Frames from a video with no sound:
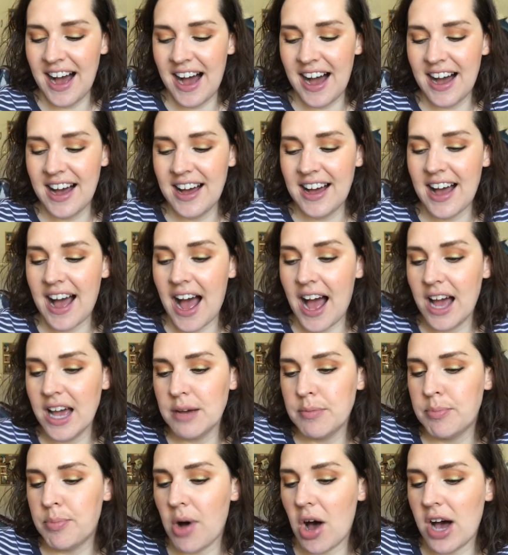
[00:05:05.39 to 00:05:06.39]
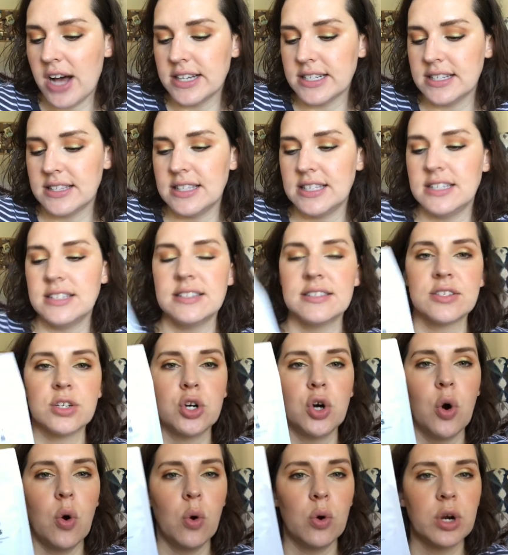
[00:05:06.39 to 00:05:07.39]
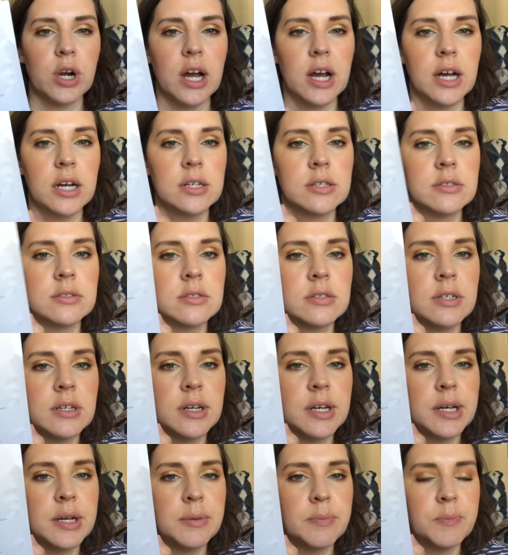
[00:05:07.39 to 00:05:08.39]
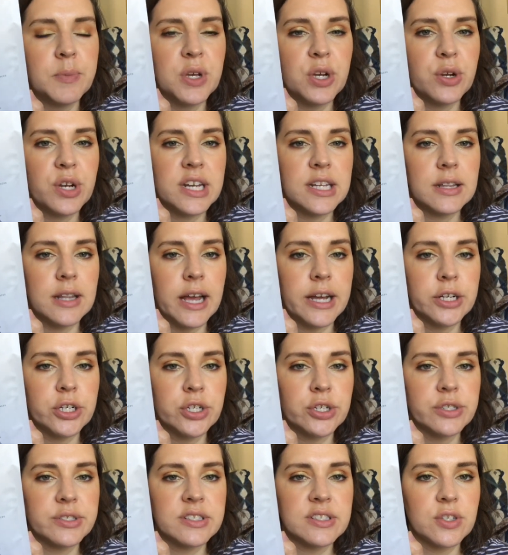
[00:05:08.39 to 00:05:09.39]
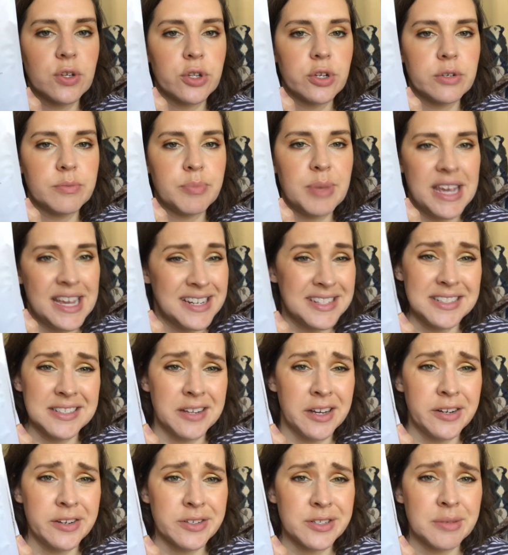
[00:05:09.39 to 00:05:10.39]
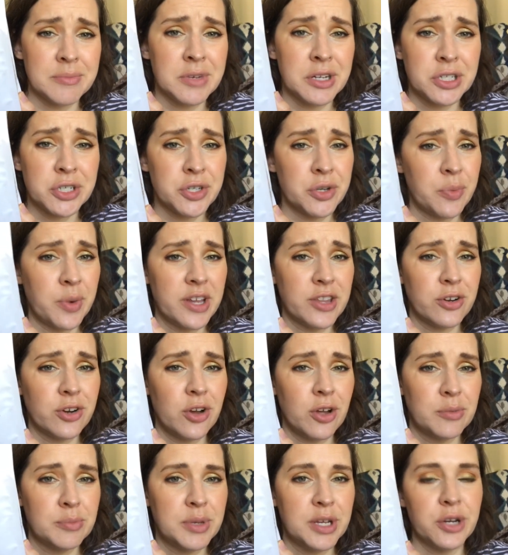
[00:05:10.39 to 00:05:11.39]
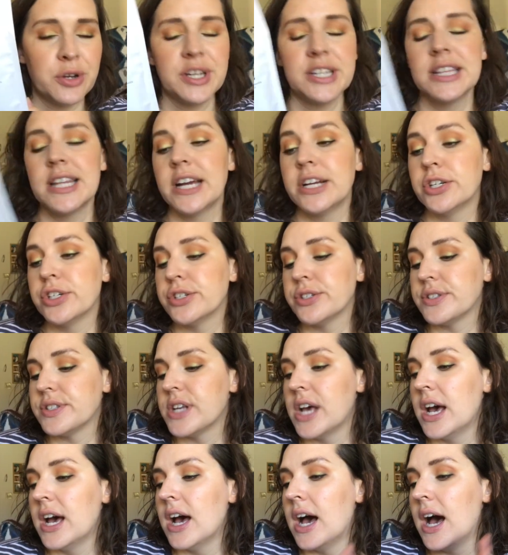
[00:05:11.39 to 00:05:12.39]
I bought these Korra period liners. So they're panty liners. I'm not sure why they're called period liners.